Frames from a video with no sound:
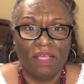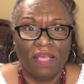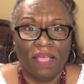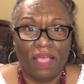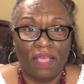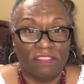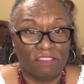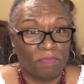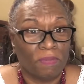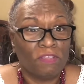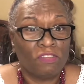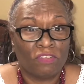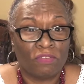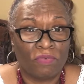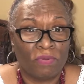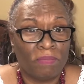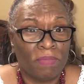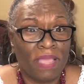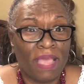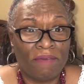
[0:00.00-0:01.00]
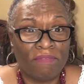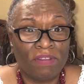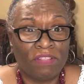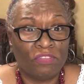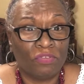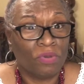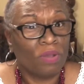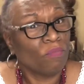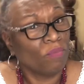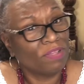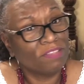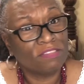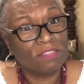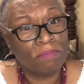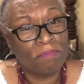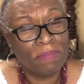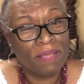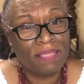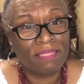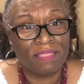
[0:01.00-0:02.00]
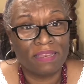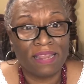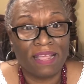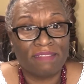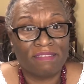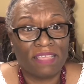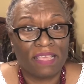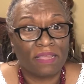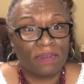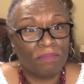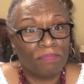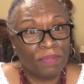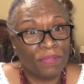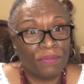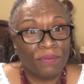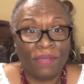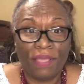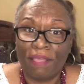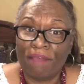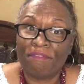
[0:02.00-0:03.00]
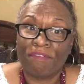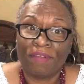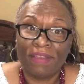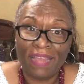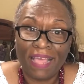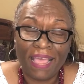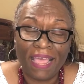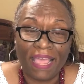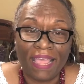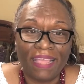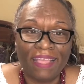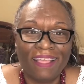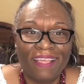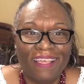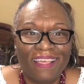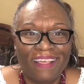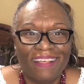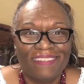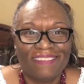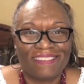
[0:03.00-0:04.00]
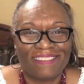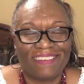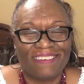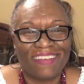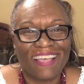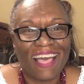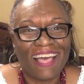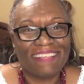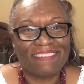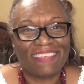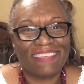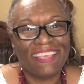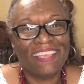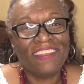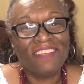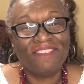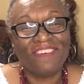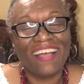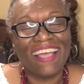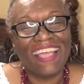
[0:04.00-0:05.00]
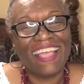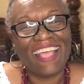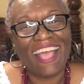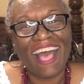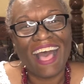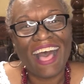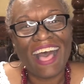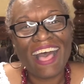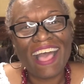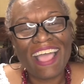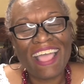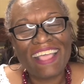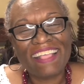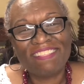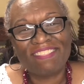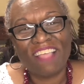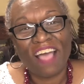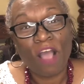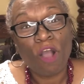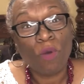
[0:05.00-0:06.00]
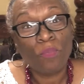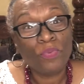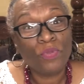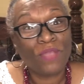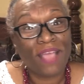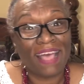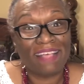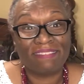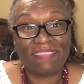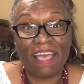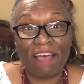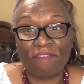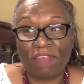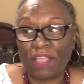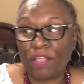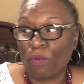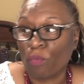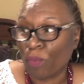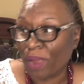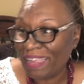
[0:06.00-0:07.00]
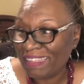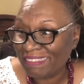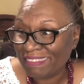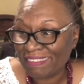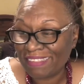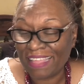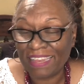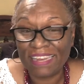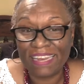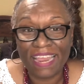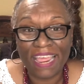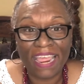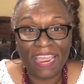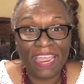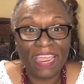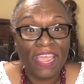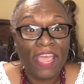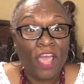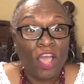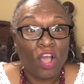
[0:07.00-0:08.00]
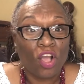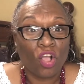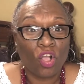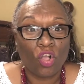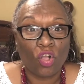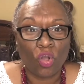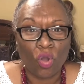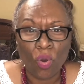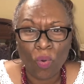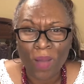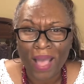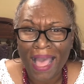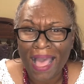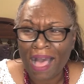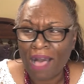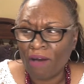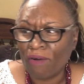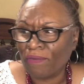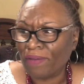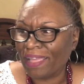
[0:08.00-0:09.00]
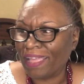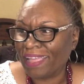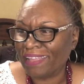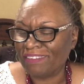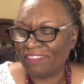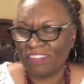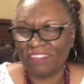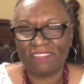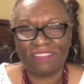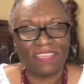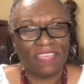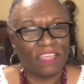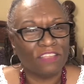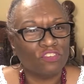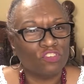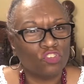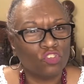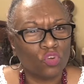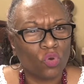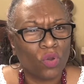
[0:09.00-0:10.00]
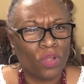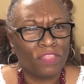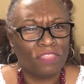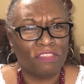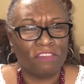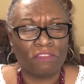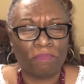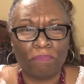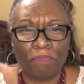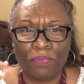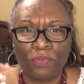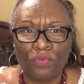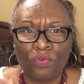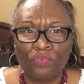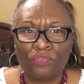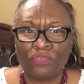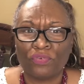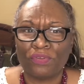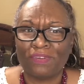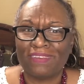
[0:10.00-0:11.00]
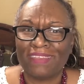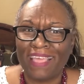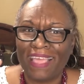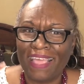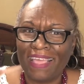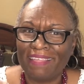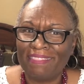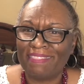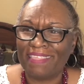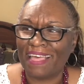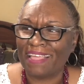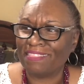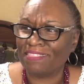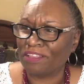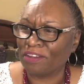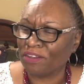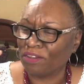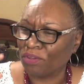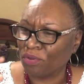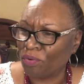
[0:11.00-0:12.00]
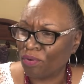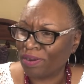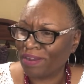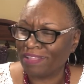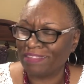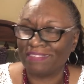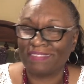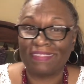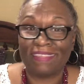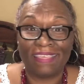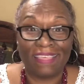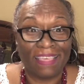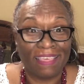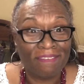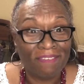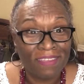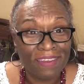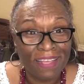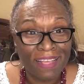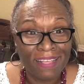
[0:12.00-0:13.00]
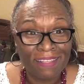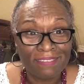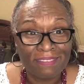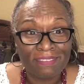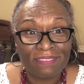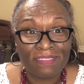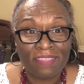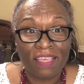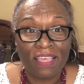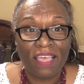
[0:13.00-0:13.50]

Especially with me having to do it once a month and not taking a pill every day. So guys, anyway, I hope you guys have a great Sunday. Go out and just enjoy this beautiful day that the Lord has given us.